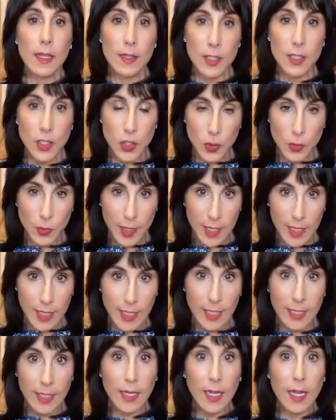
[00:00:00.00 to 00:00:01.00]
the
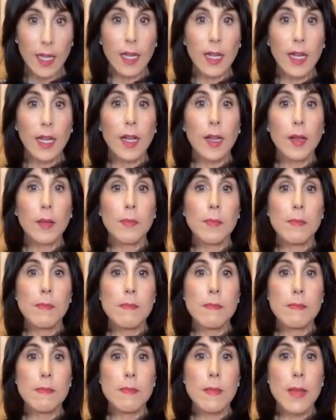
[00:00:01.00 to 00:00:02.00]
screening. Um,
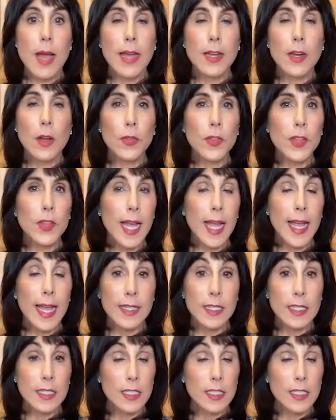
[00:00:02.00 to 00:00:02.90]
I don't think I had